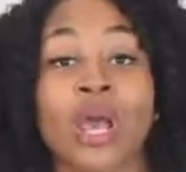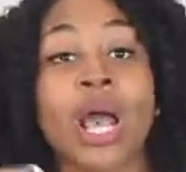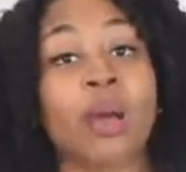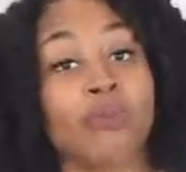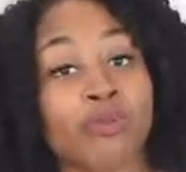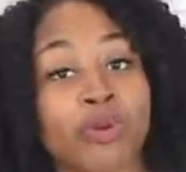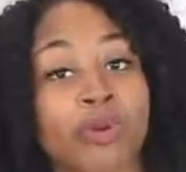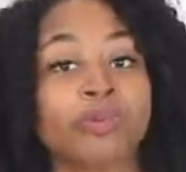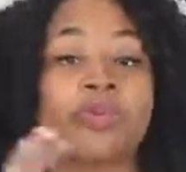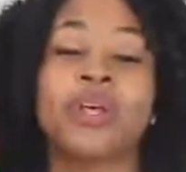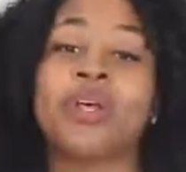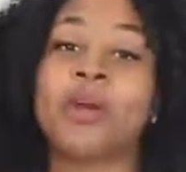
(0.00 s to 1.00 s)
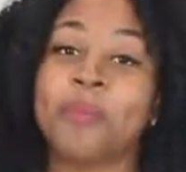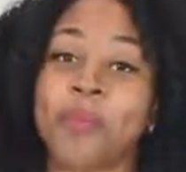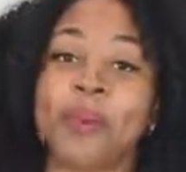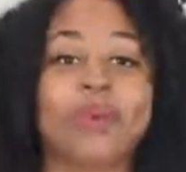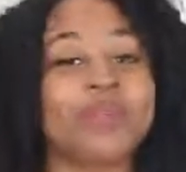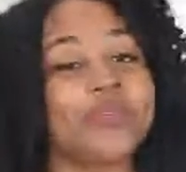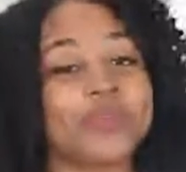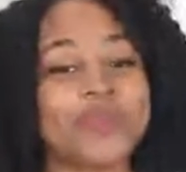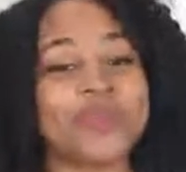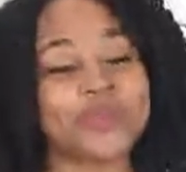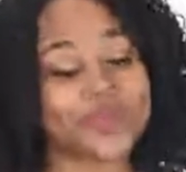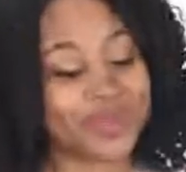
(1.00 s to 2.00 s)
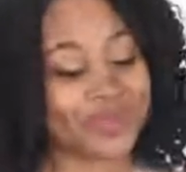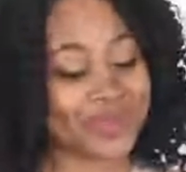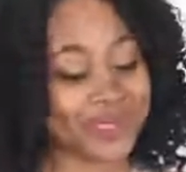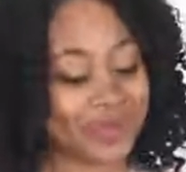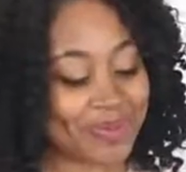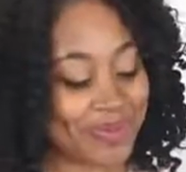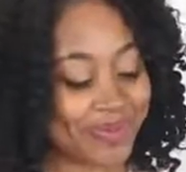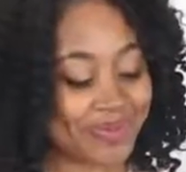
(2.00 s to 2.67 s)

where I'm from. But whatever you want to use, you can use it.